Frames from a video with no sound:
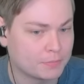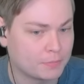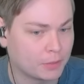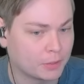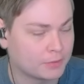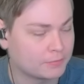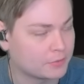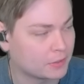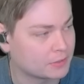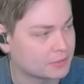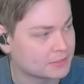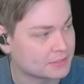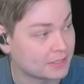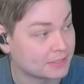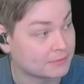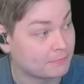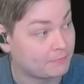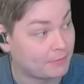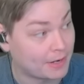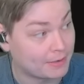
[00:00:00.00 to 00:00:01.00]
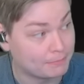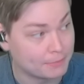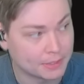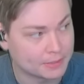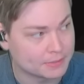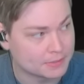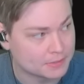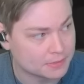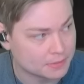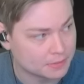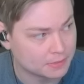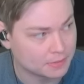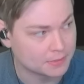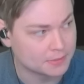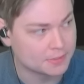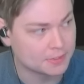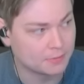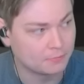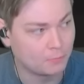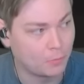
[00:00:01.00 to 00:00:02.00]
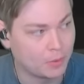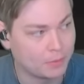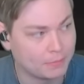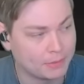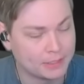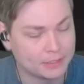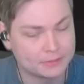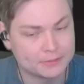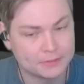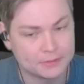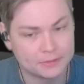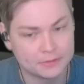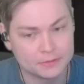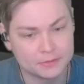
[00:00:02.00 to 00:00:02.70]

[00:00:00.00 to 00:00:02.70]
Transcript: Mark of Darkness lasts 5 minutes instead of 1 minute.